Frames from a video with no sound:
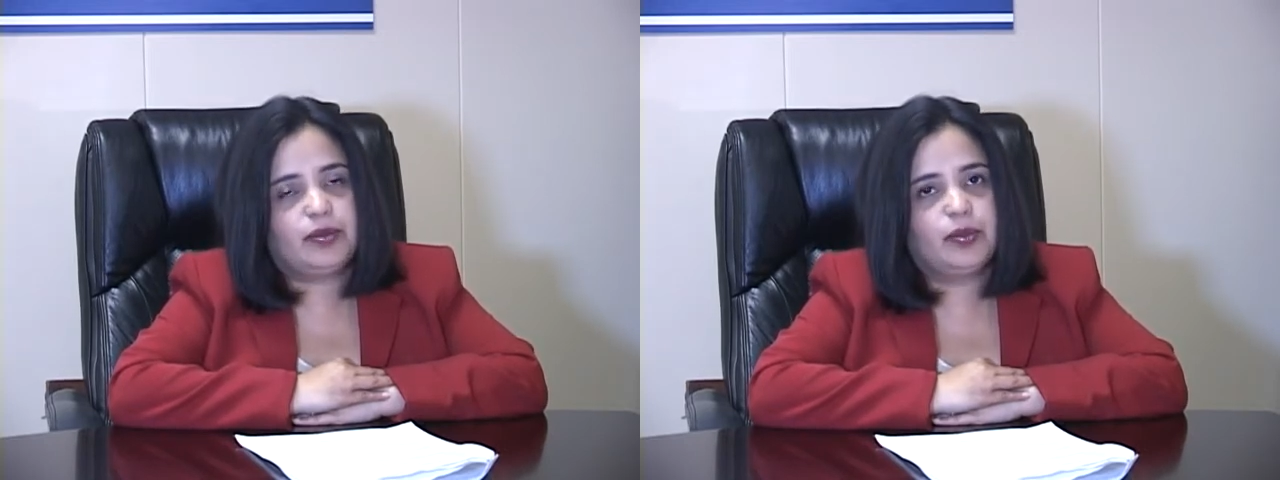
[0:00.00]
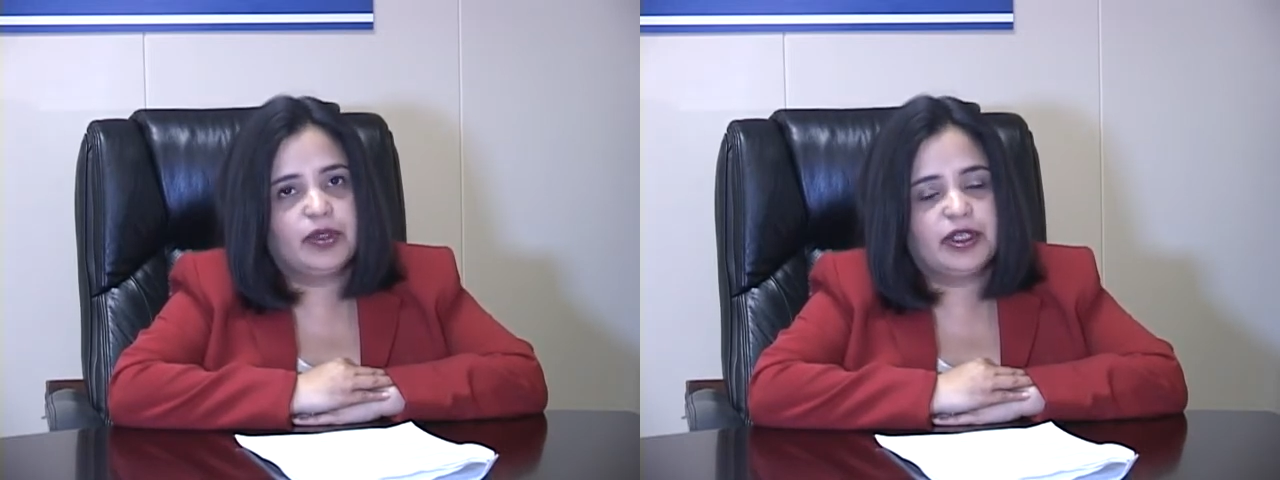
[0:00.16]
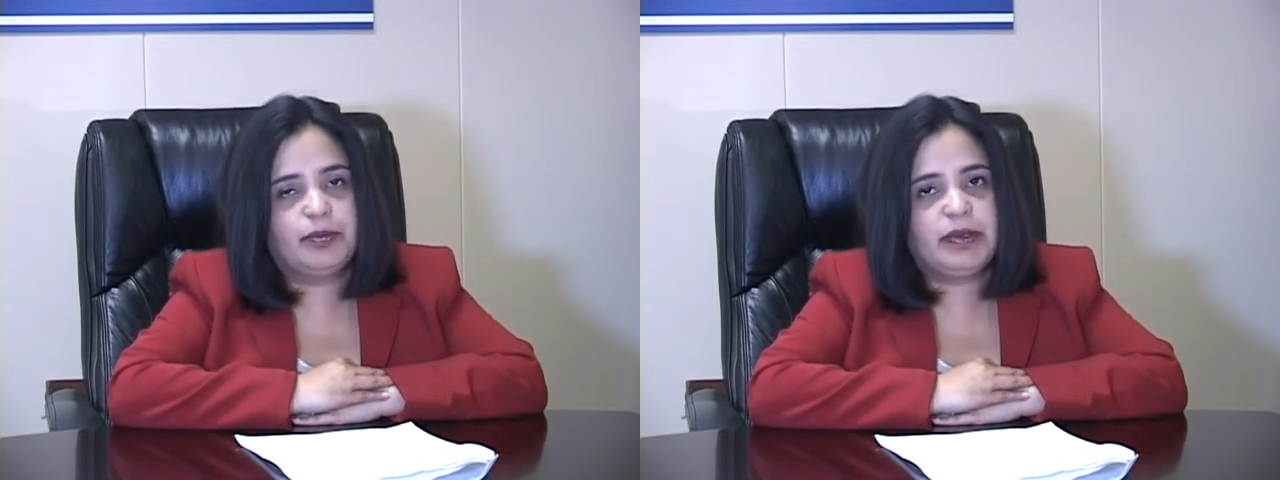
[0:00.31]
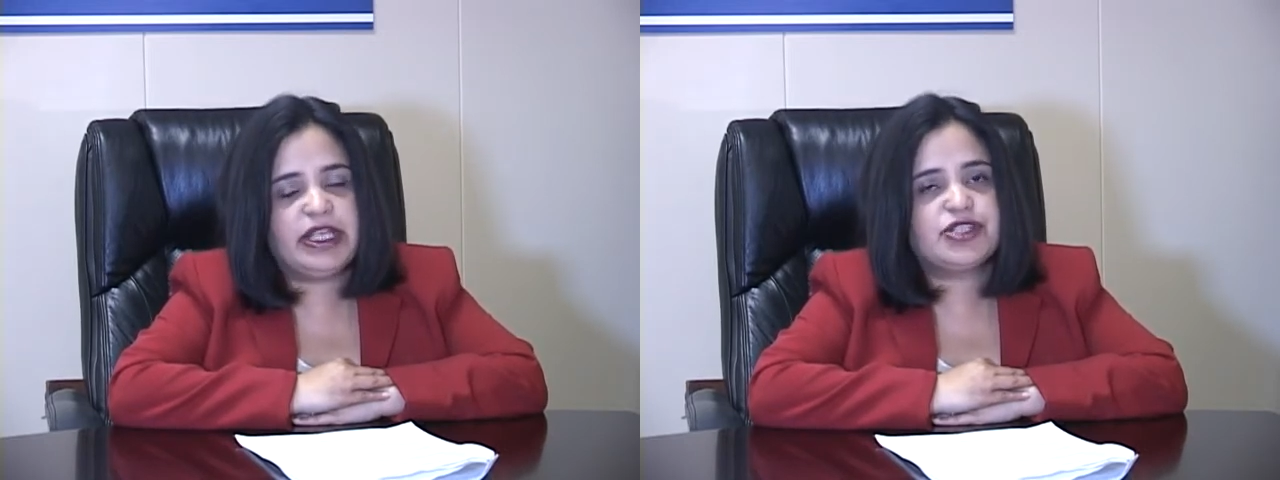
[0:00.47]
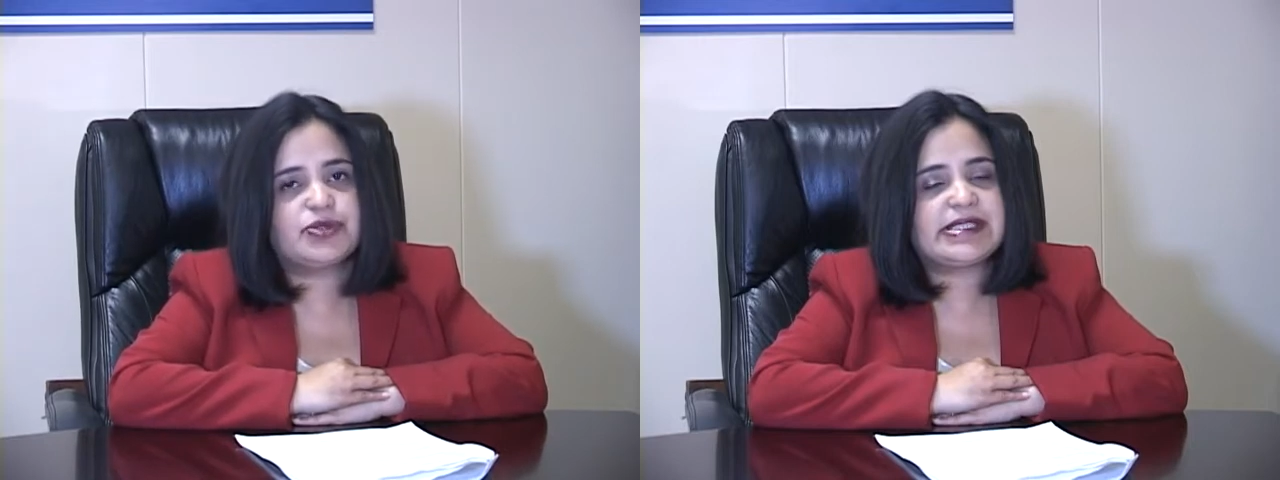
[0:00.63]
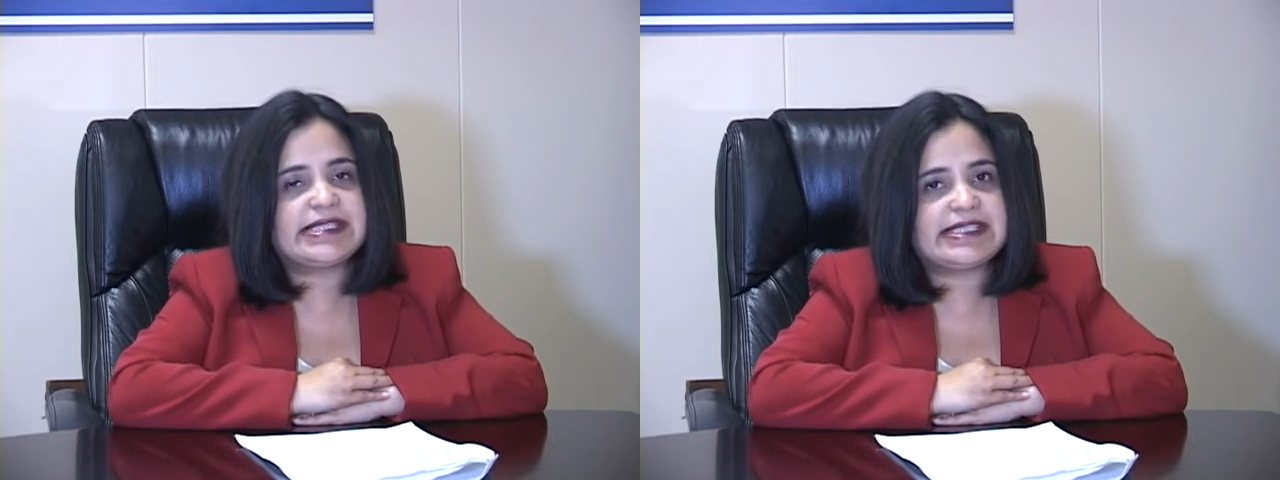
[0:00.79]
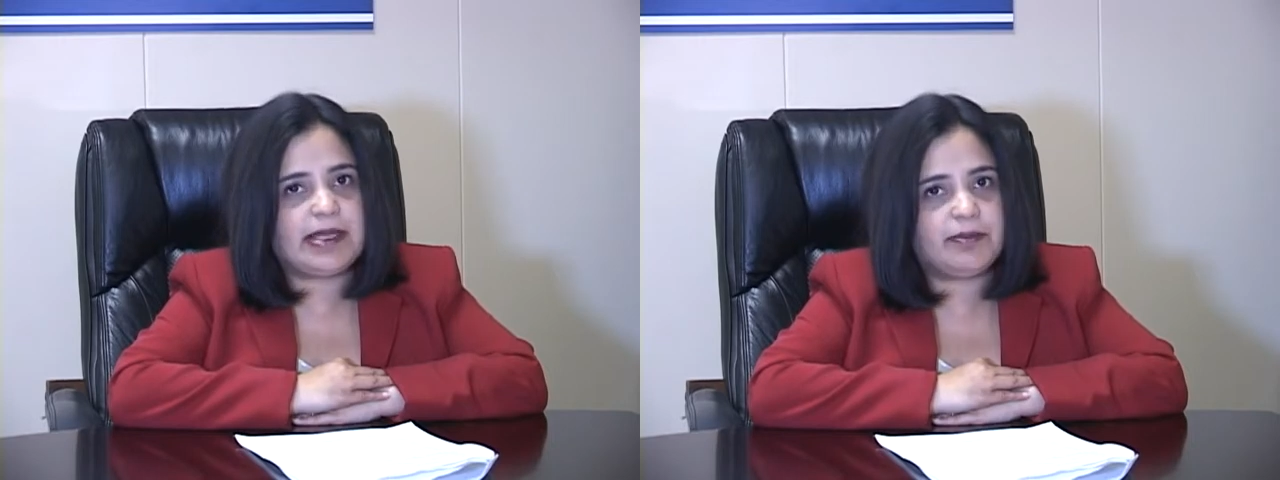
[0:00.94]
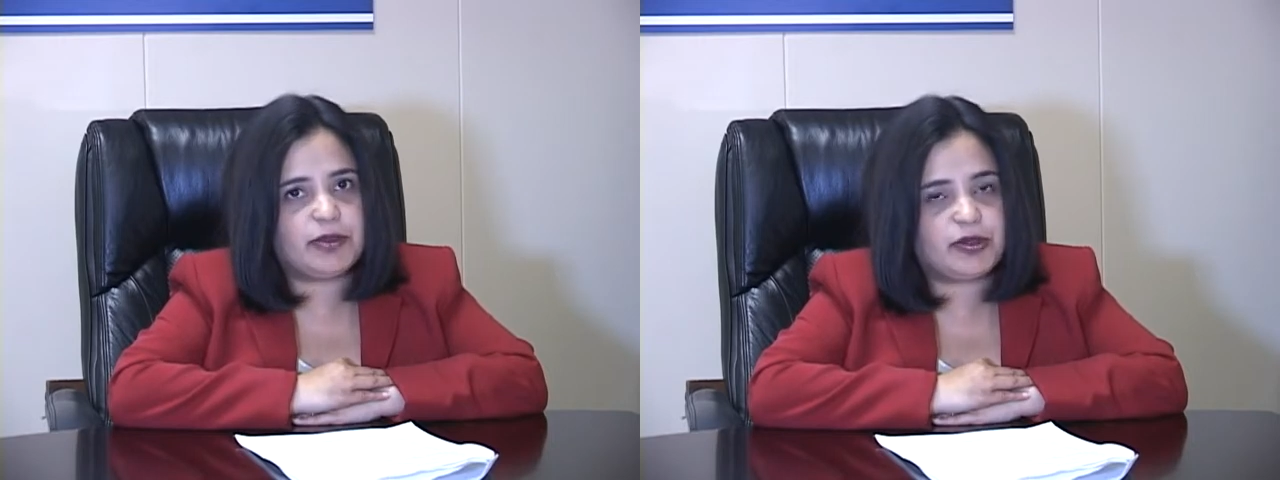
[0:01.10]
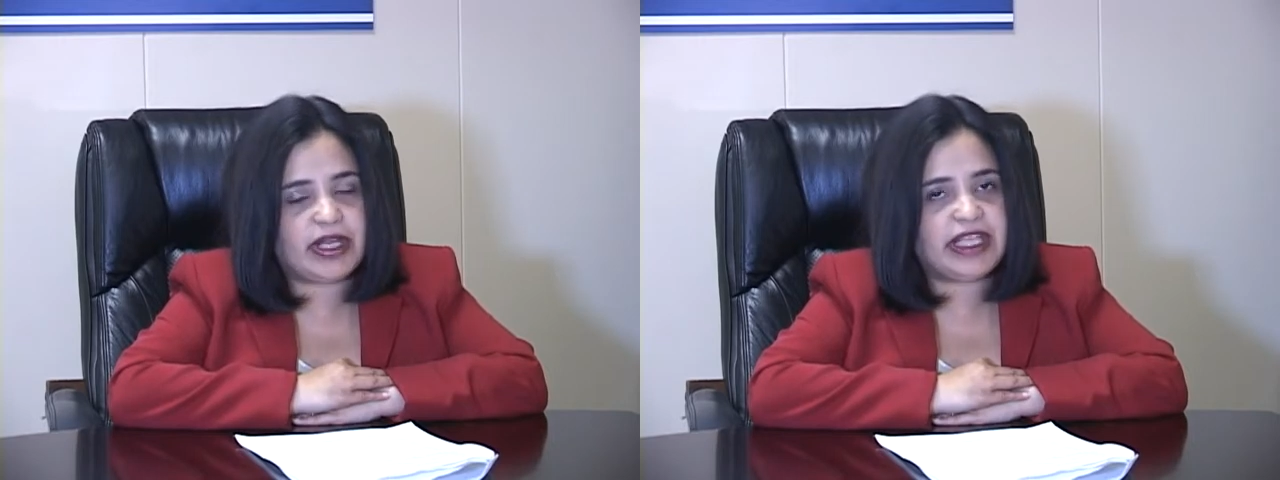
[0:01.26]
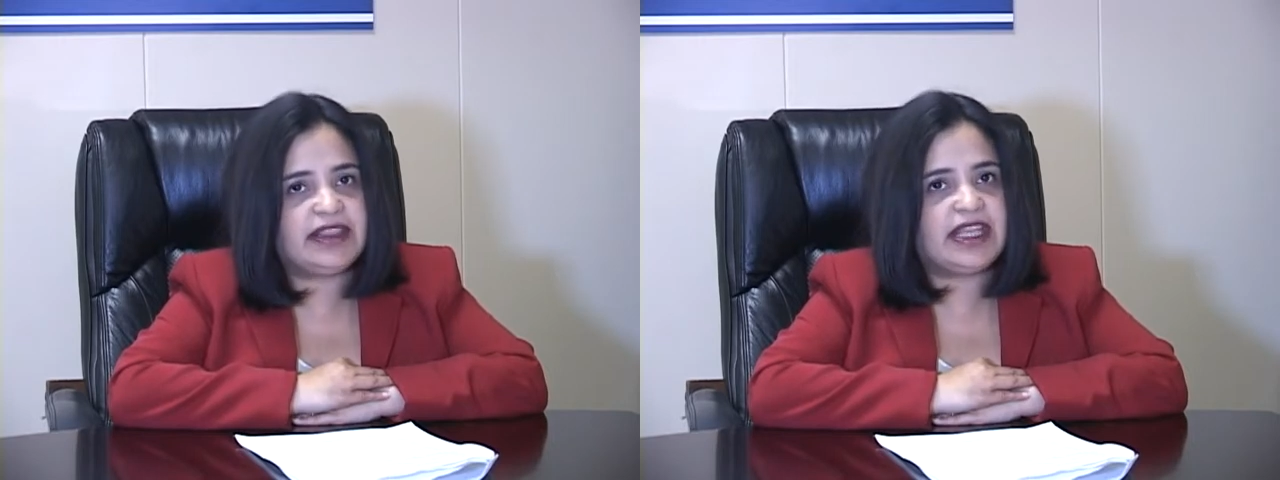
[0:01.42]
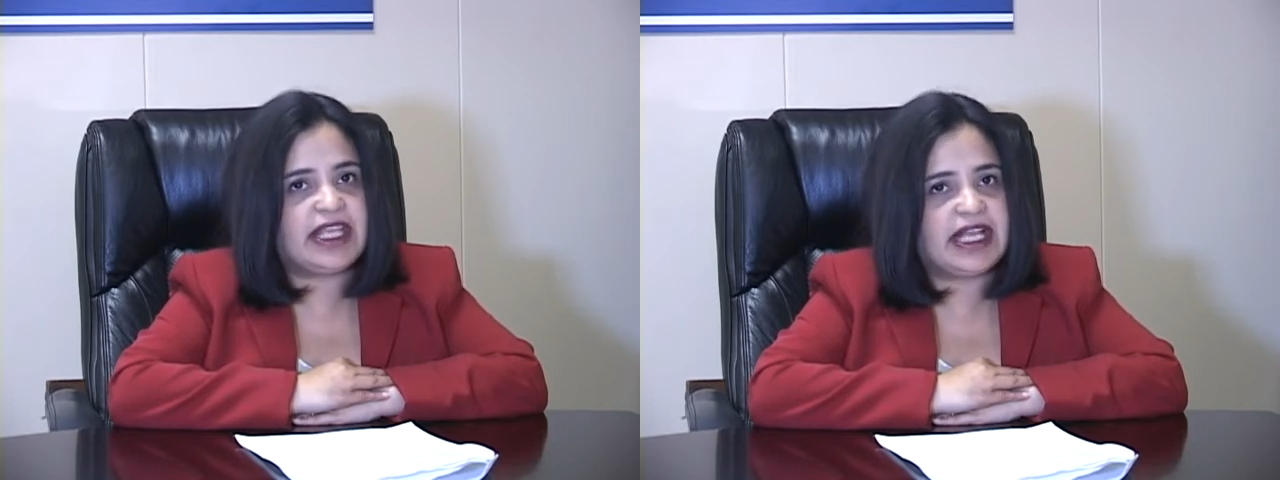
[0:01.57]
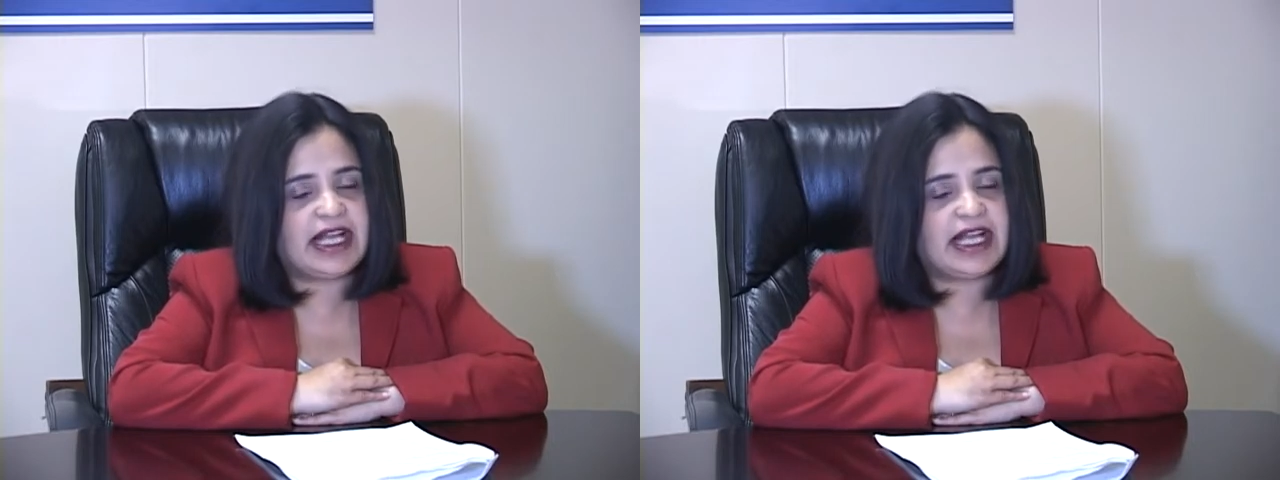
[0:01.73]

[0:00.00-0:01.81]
would be to separate the